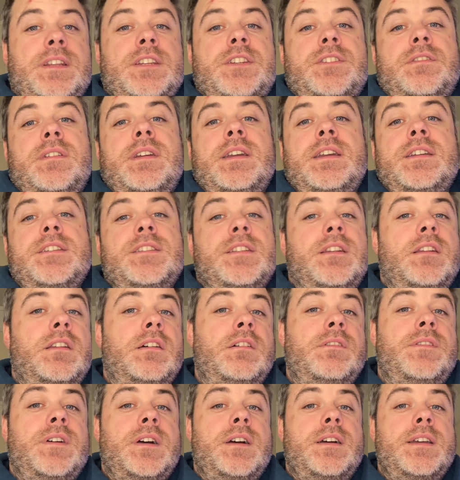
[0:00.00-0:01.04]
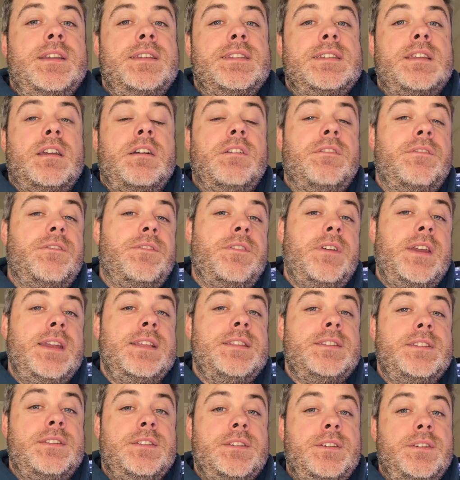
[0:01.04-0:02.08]
illustrators, a lot of artists are
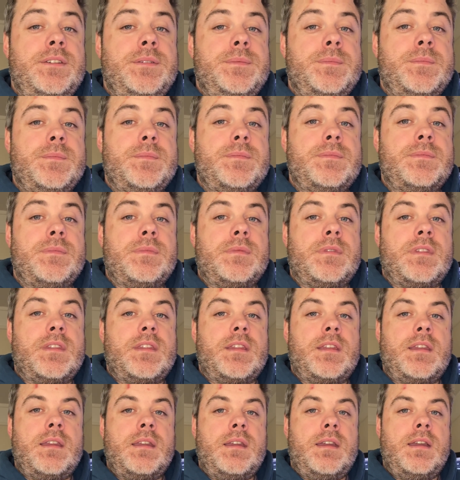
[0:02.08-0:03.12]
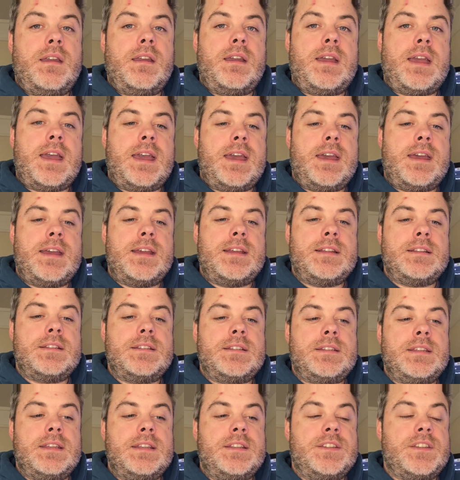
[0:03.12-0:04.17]
afraid to do.
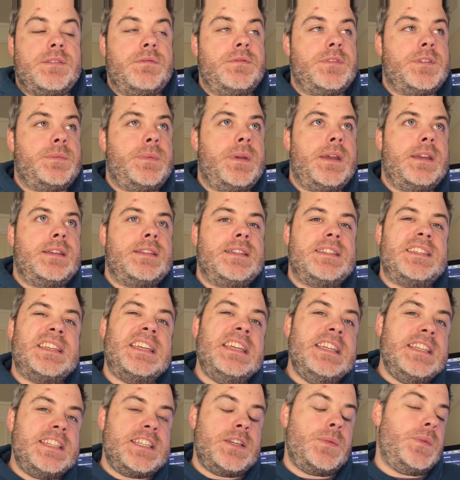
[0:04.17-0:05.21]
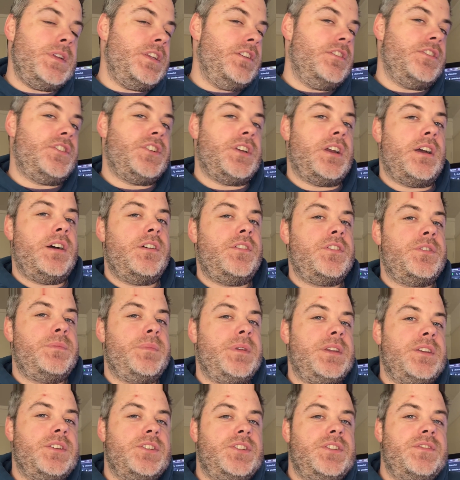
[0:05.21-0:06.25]
And in some respects, it's easier when you're a child
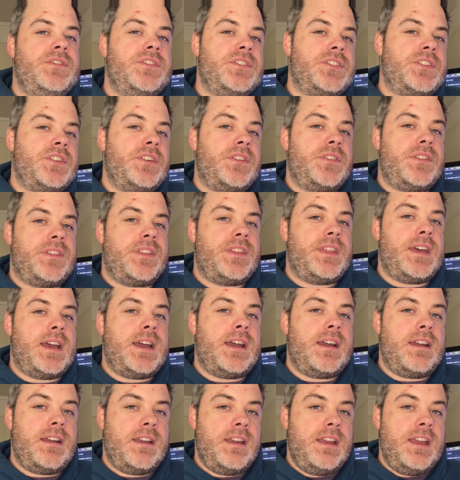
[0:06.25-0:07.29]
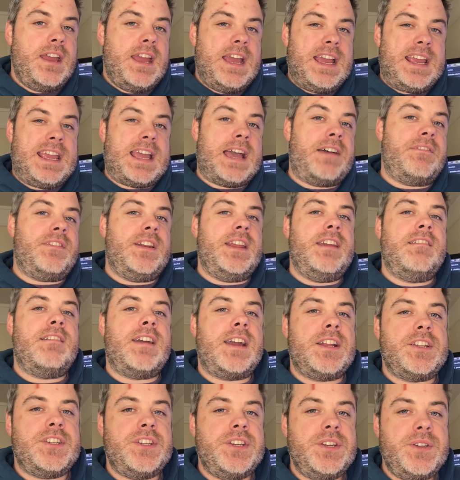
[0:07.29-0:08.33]
because you've just got that cavalier
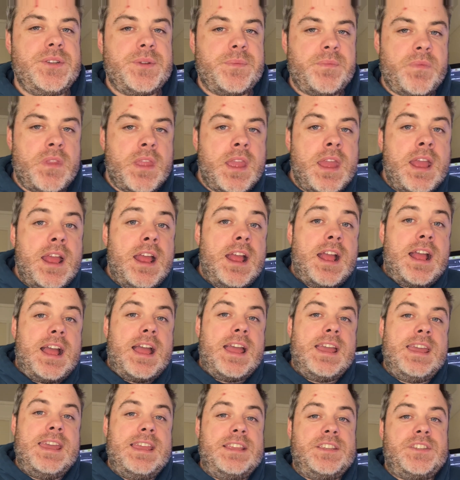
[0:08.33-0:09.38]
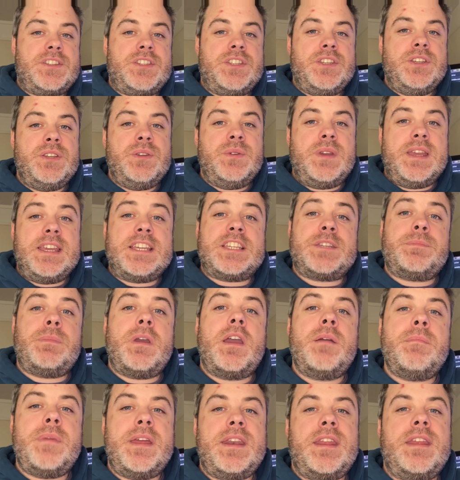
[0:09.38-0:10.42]
attitude. It's to
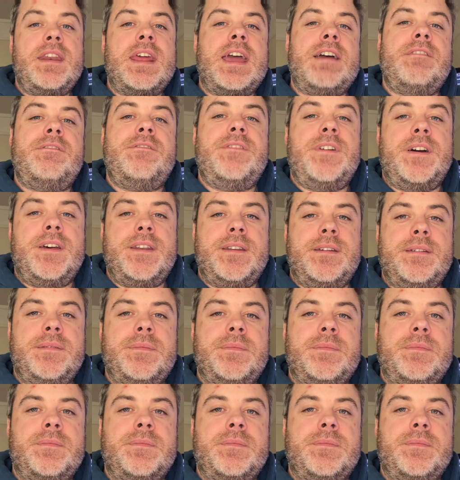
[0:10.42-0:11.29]
experiment and have fun.